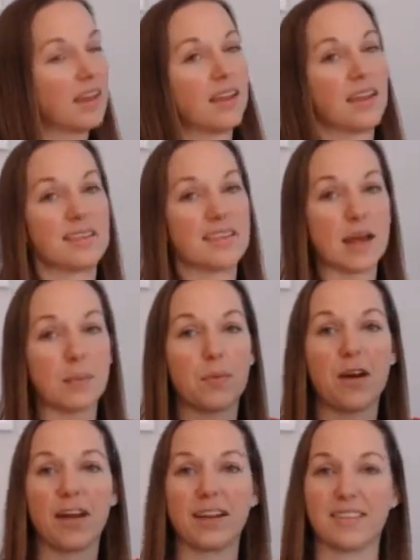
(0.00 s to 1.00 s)
Step
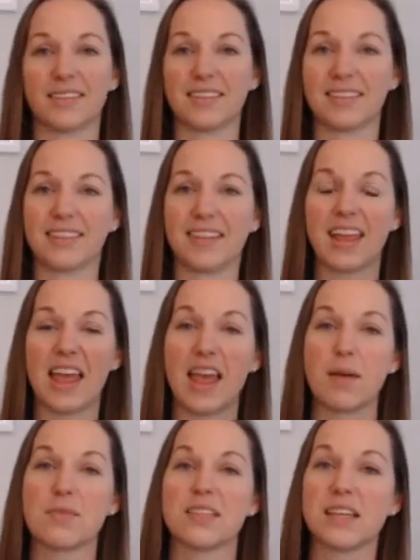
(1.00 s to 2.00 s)
1,
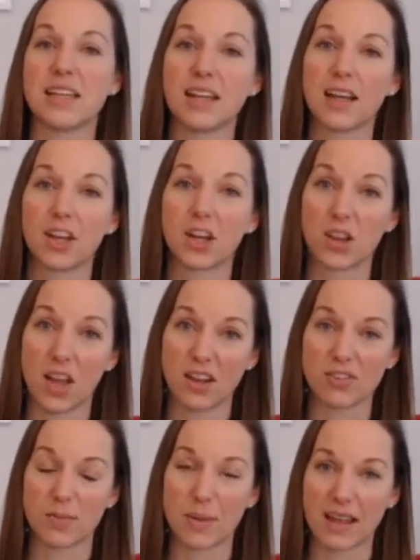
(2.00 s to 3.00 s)
empty your
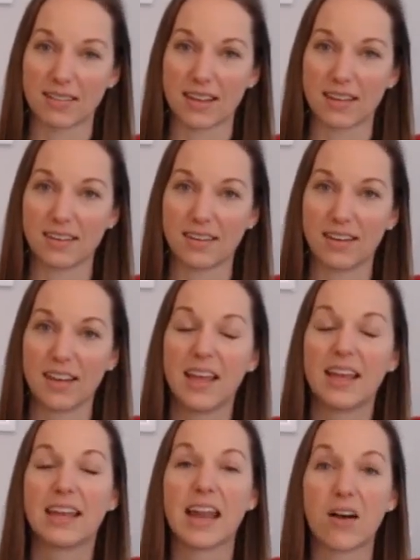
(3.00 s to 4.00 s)
laundry basket.
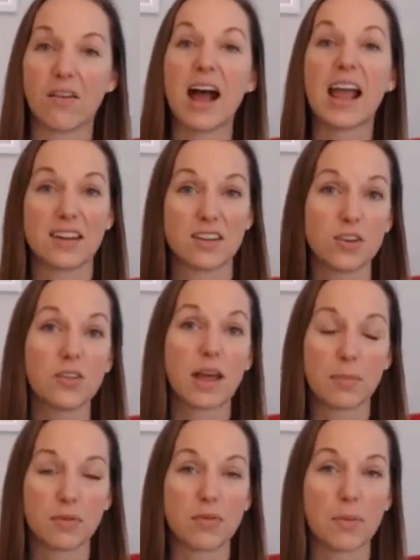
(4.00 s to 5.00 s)
Now, I had to do
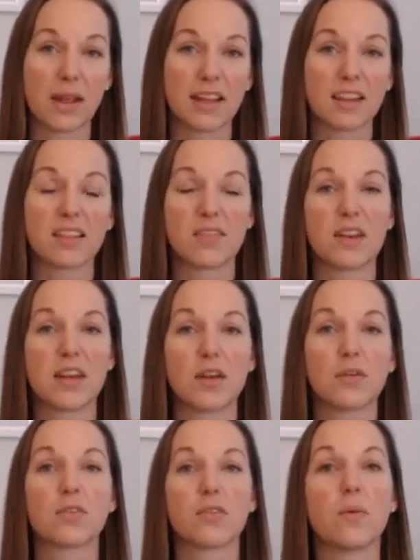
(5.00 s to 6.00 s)
that before making this
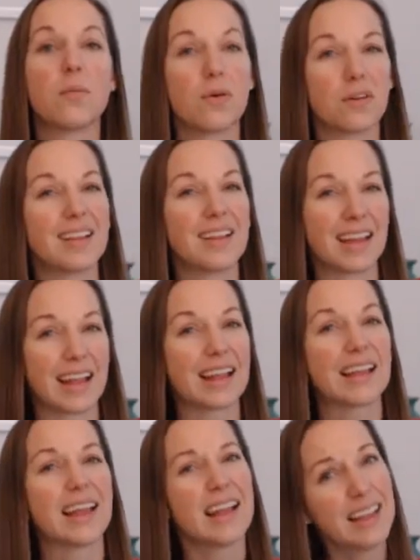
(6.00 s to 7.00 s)
video, so more than
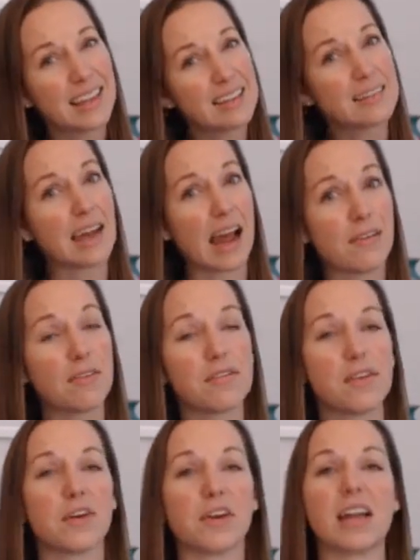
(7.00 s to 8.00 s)
likely, at least half of
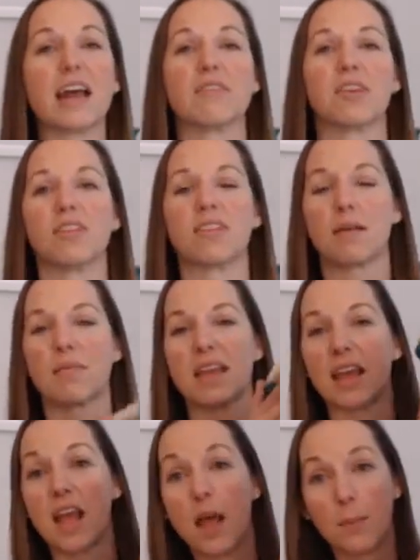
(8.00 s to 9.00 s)
you are going to have to do the same thing.
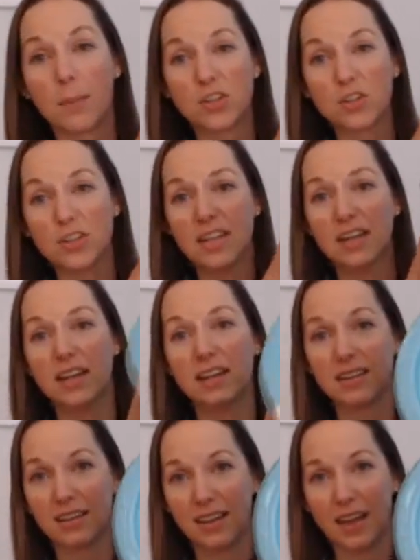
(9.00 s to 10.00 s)
But you need it
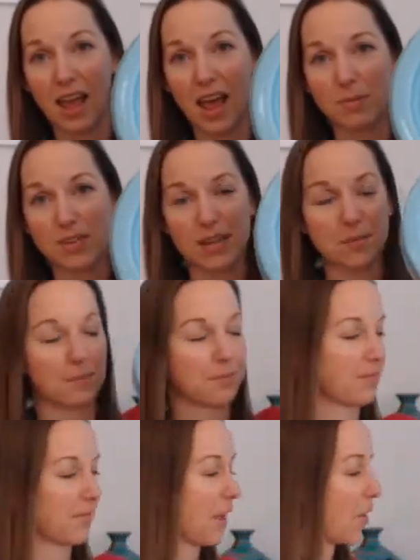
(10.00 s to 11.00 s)
empty,
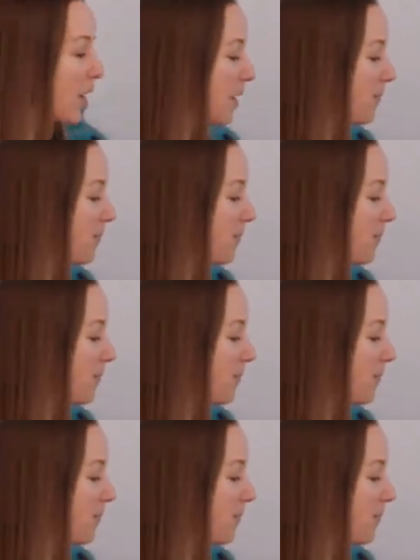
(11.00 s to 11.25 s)
okay?